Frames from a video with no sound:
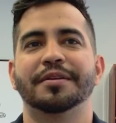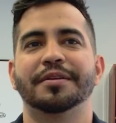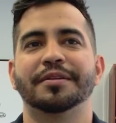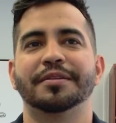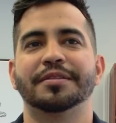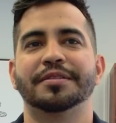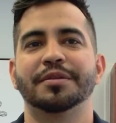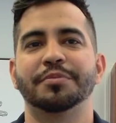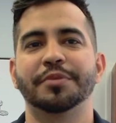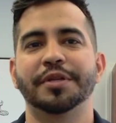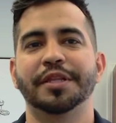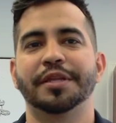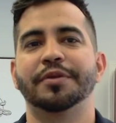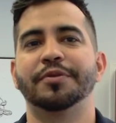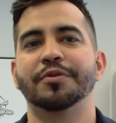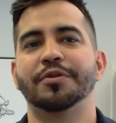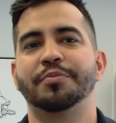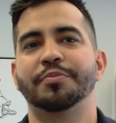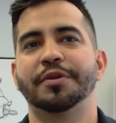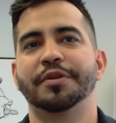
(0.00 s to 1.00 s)
Somebody that
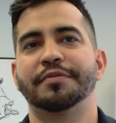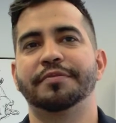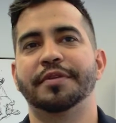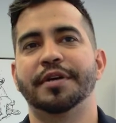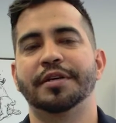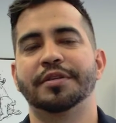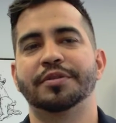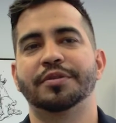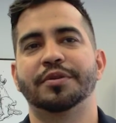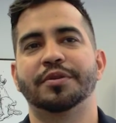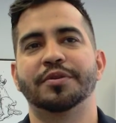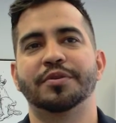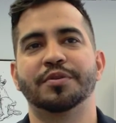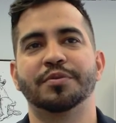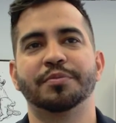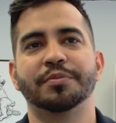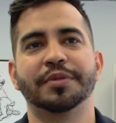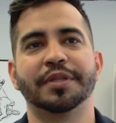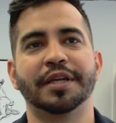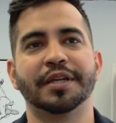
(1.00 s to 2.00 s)
grew up in a foster
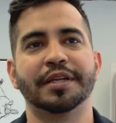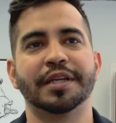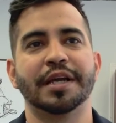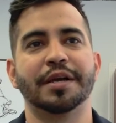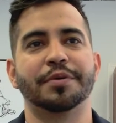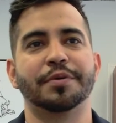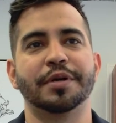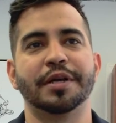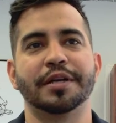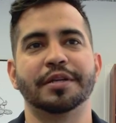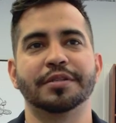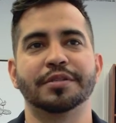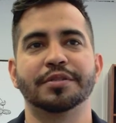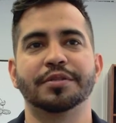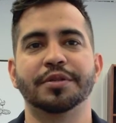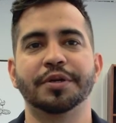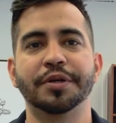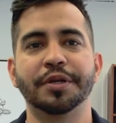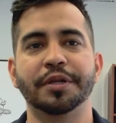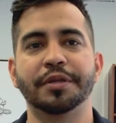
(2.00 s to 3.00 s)
home that now has
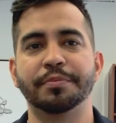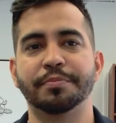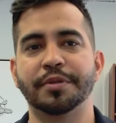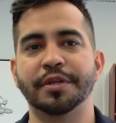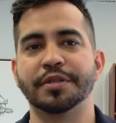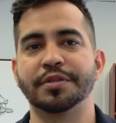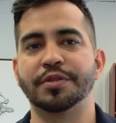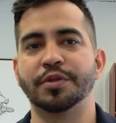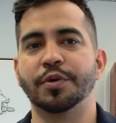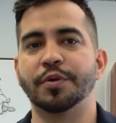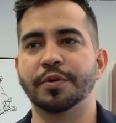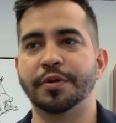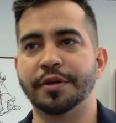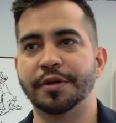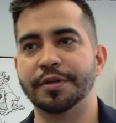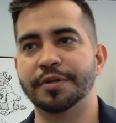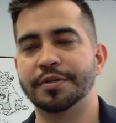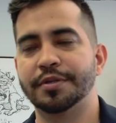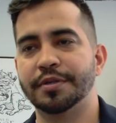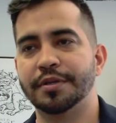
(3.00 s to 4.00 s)
30 plus
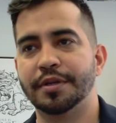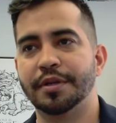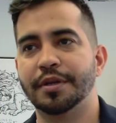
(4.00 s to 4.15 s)
doors